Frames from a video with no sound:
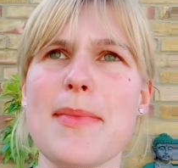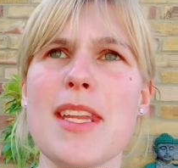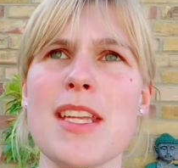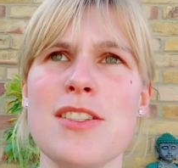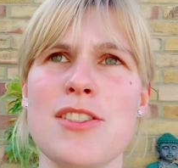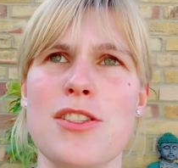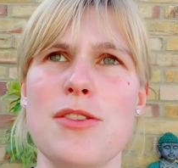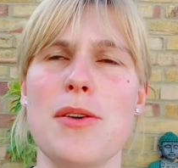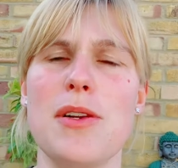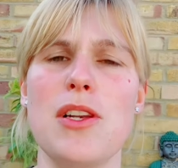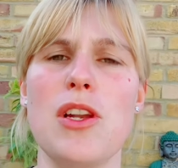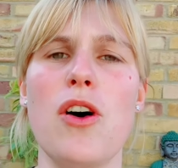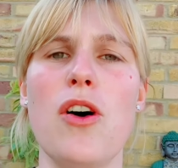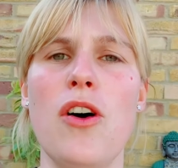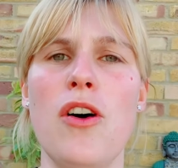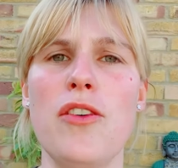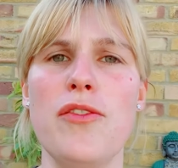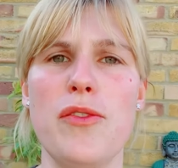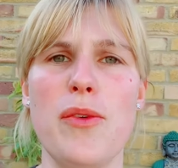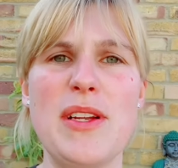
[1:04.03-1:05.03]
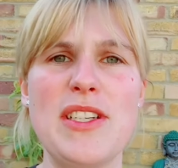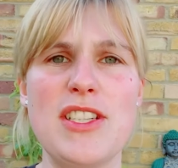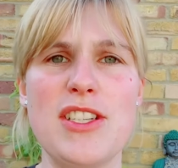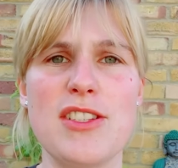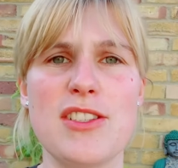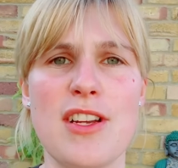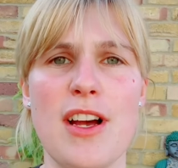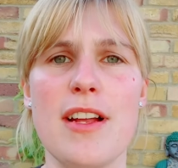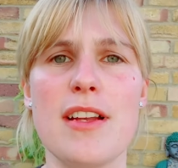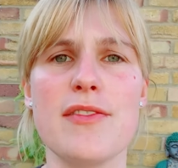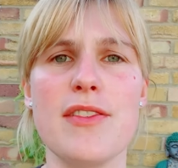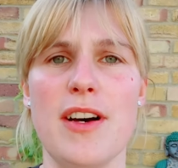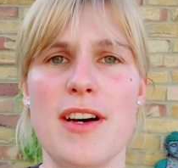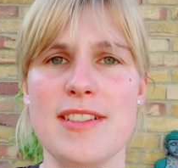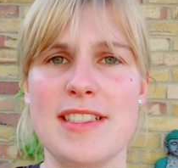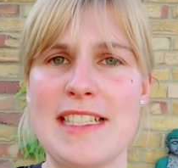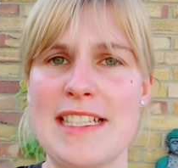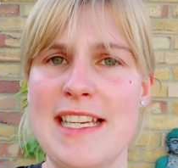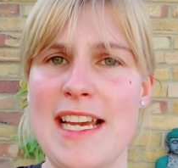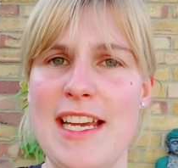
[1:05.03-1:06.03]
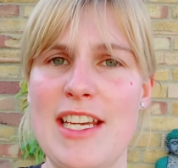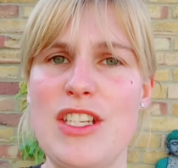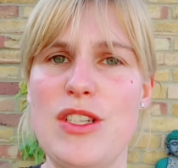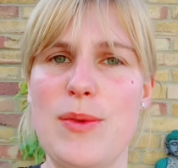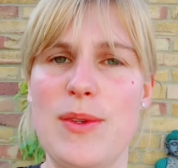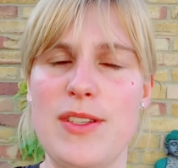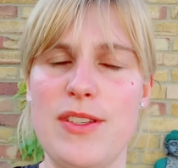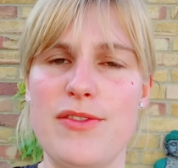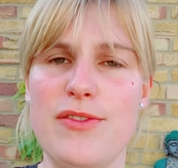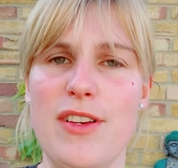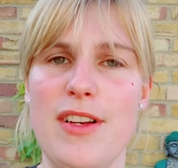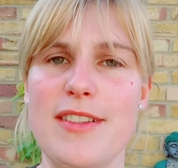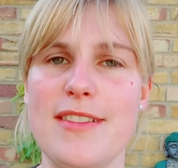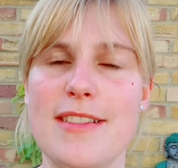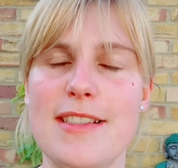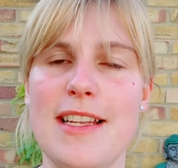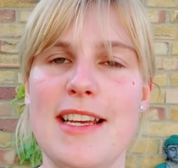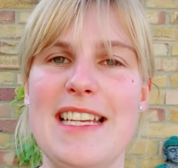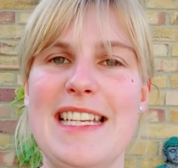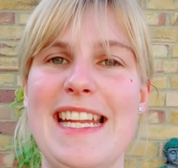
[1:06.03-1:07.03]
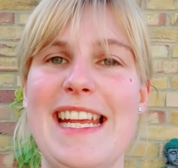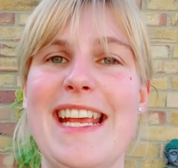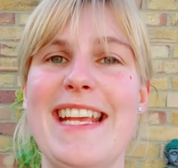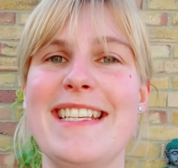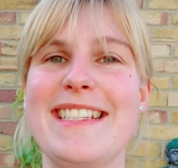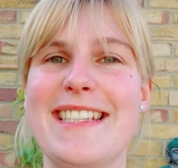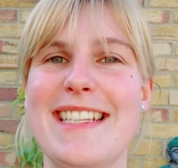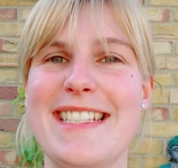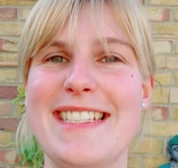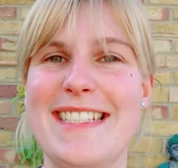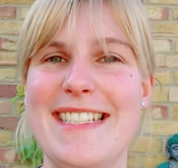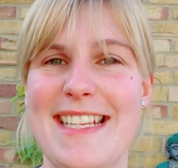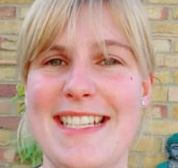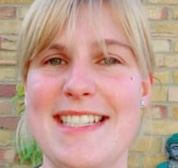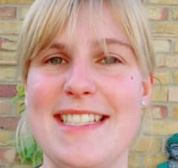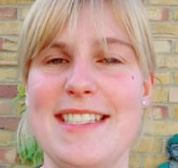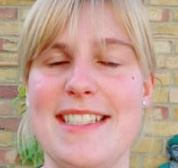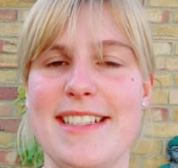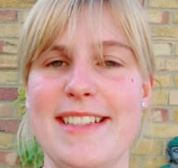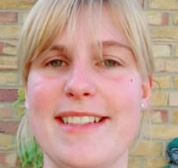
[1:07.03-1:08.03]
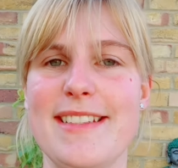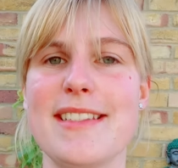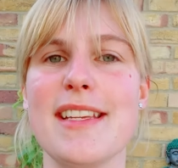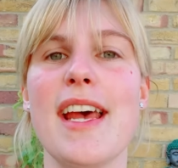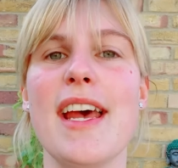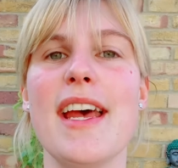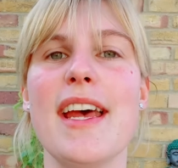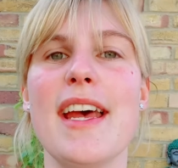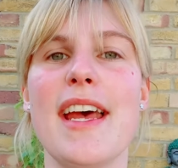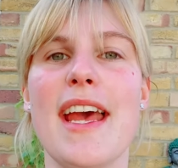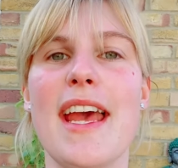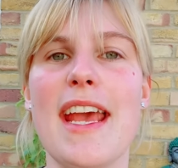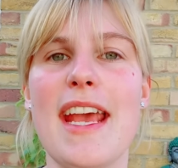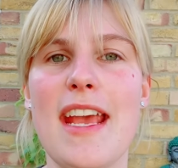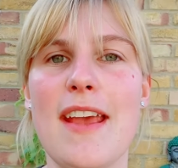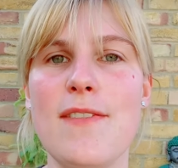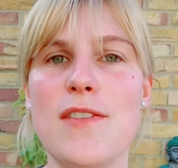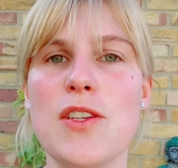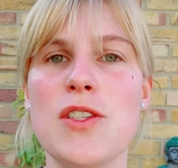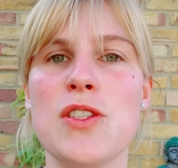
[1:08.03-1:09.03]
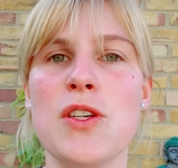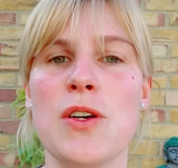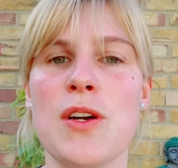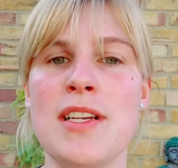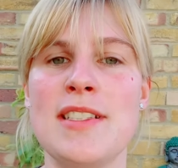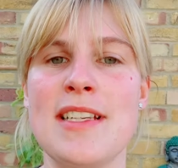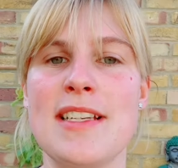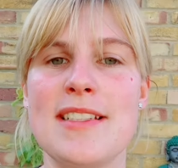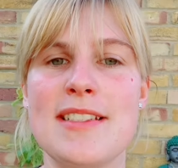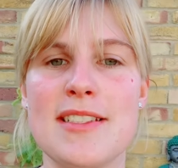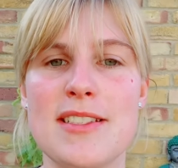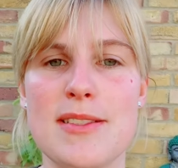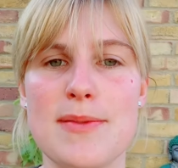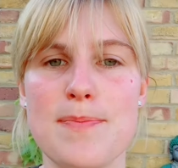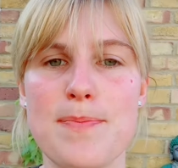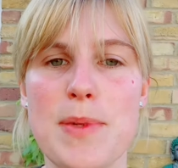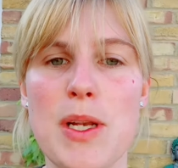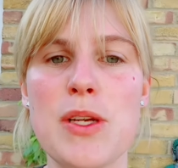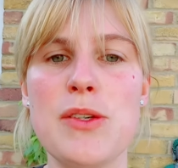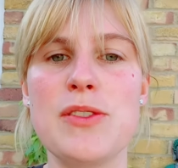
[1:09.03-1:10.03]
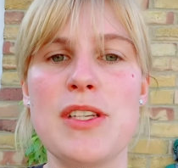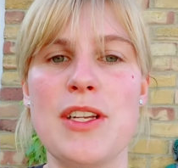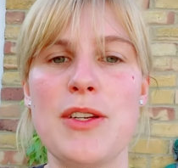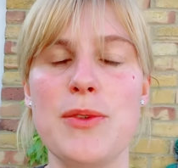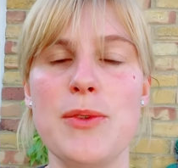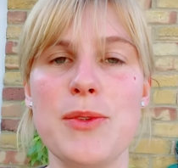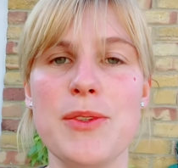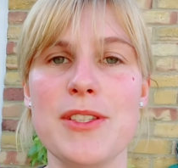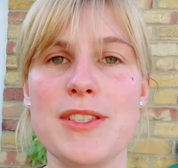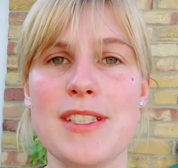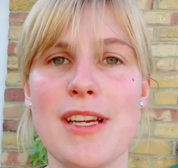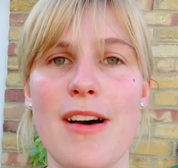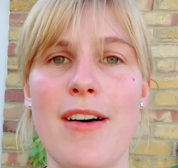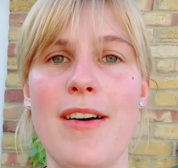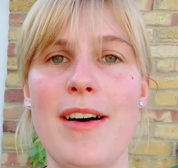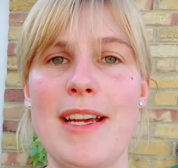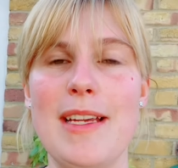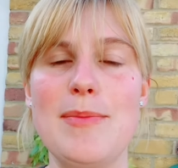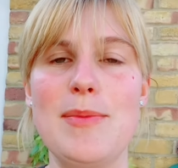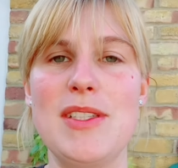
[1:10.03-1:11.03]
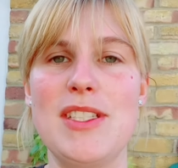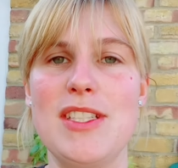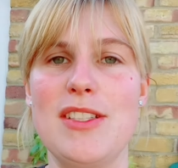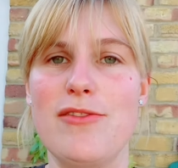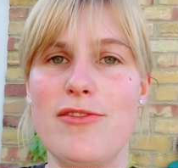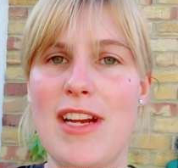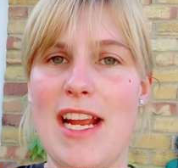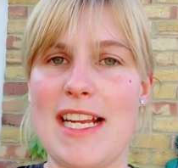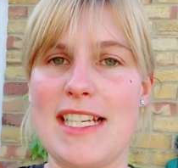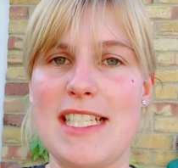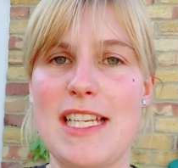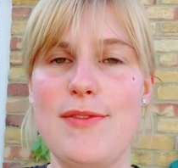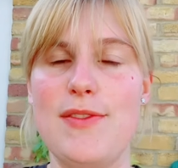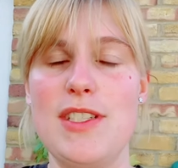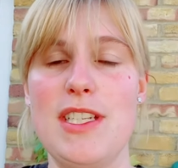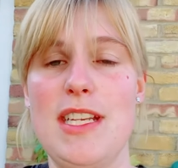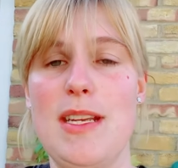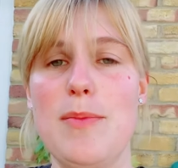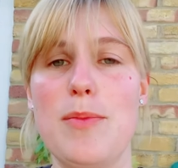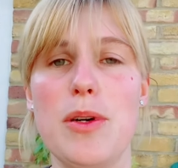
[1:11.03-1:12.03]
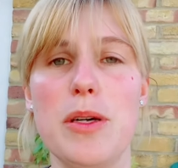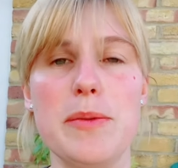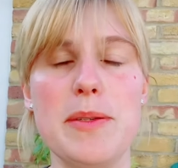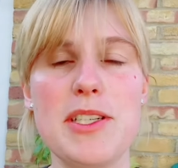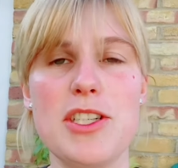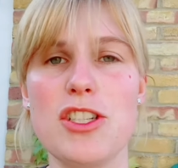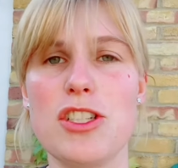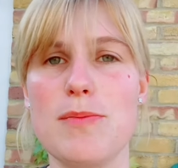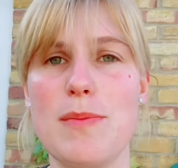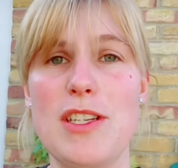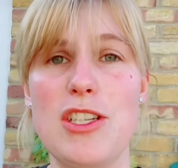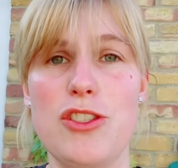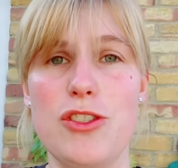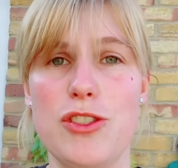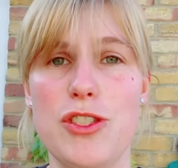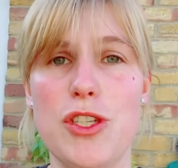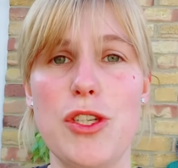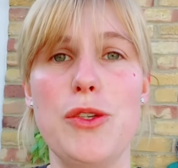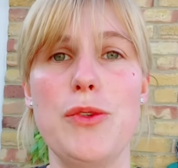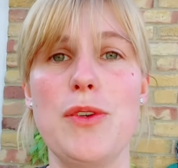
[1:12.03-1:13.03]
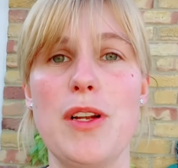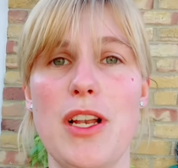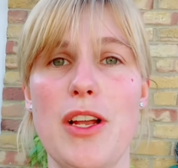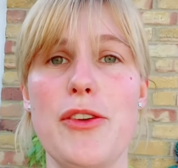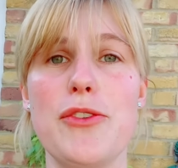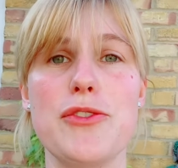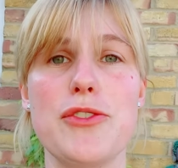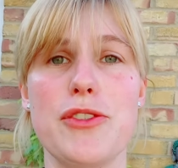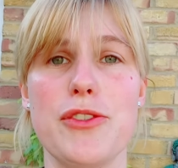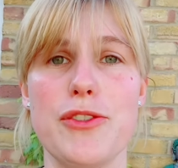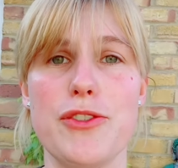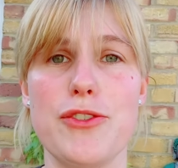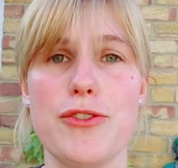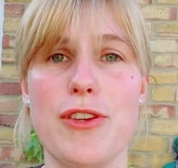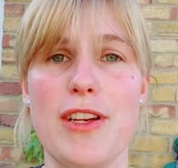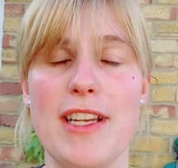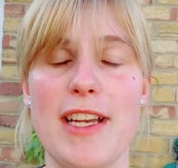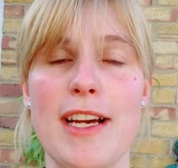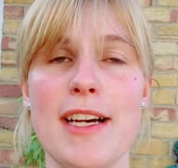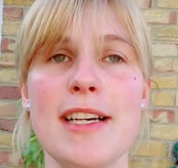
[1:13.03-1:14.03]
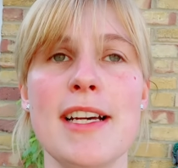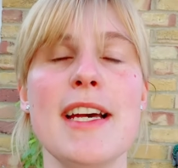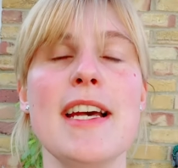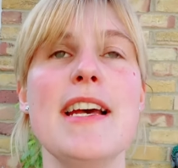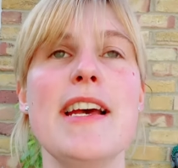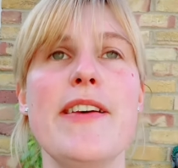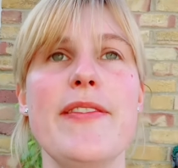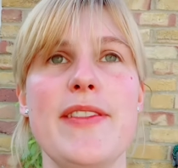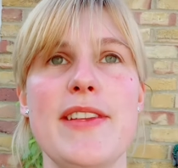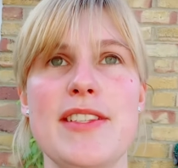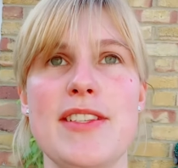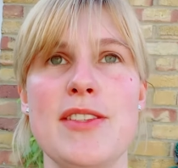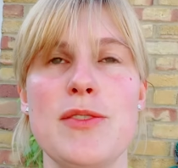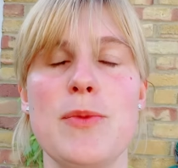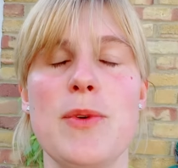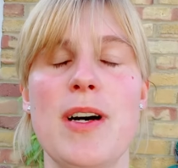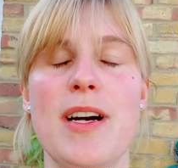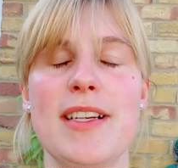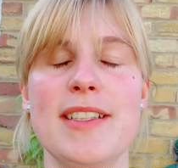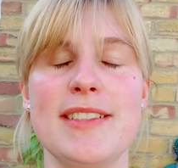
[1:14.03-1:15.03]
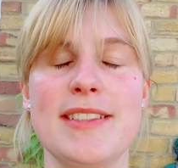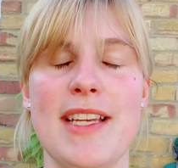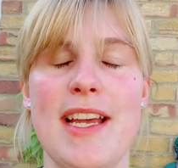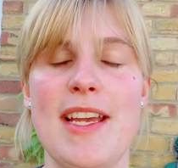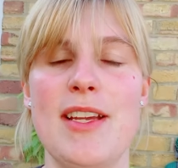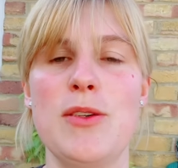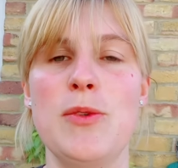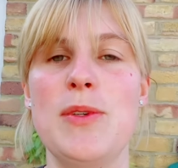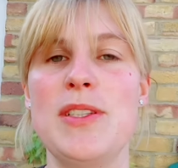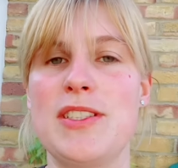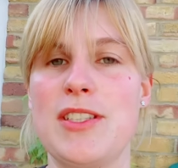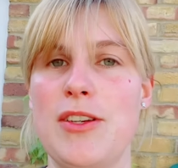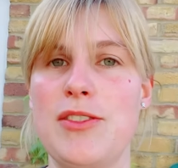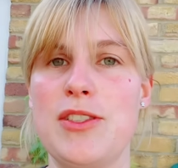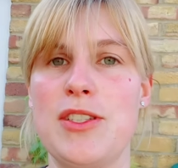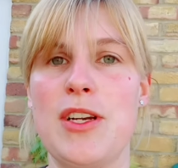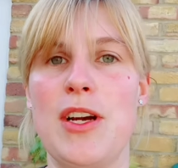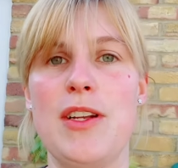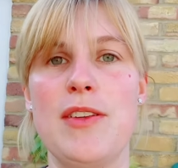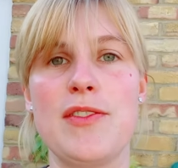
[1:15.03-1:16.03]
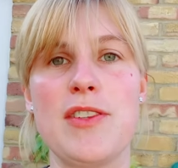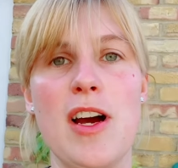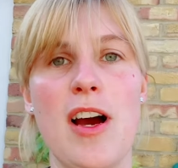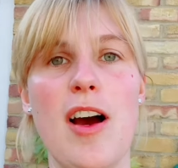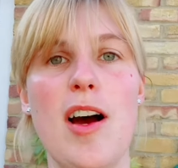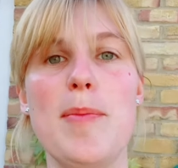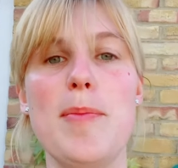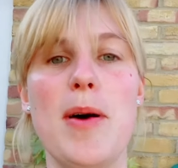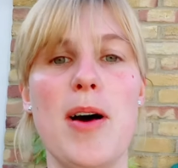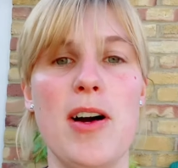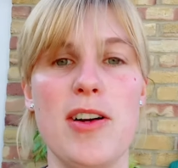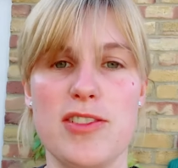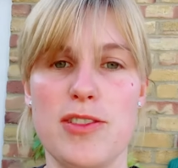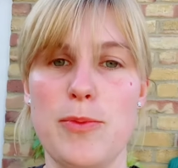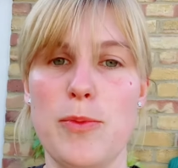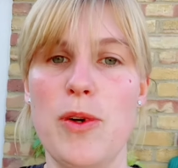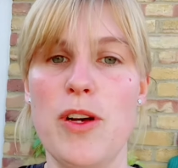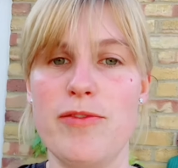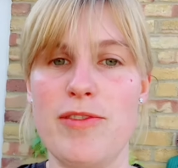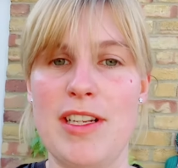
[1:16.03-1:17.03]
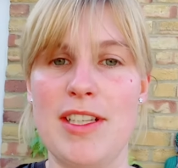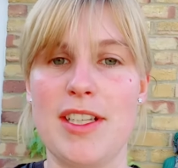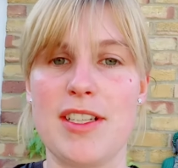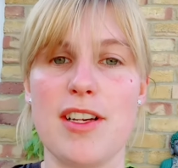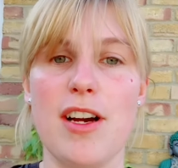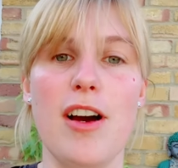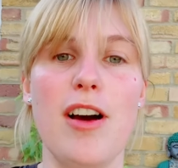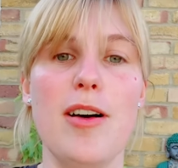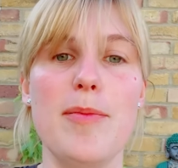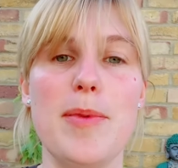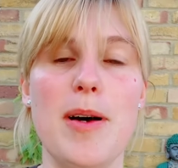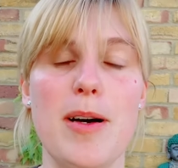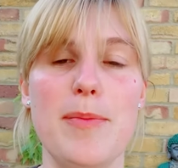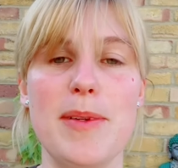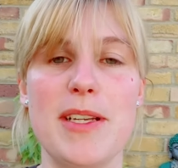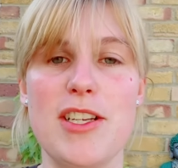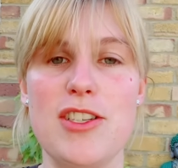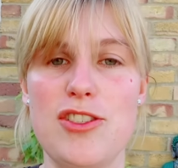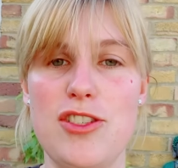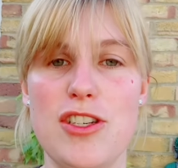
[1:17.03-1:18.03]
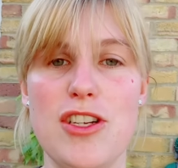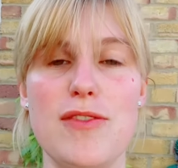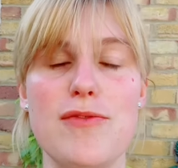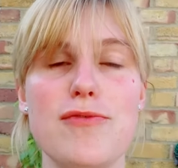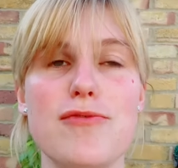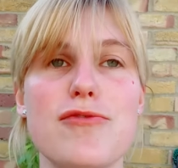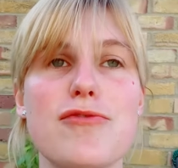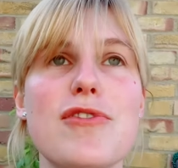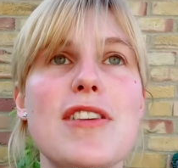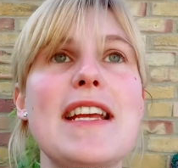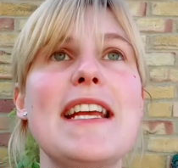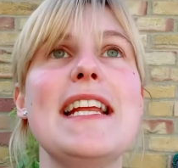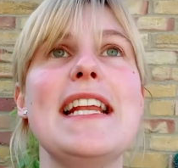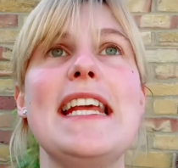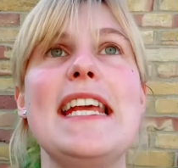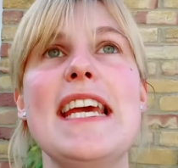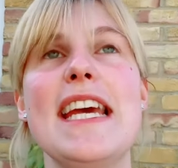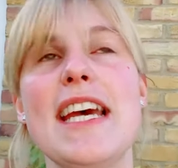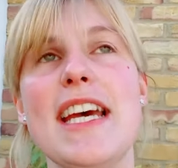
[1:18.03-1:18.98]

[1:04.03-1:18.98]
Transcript: do a lot of, which is kind of hard to gauge when you're first learning, is the distance. If your dog is exploding all the time into reactivity, it probably just means you're too close to the trigger. This is why I say always go to kind of car parks and work around the car park, because you can really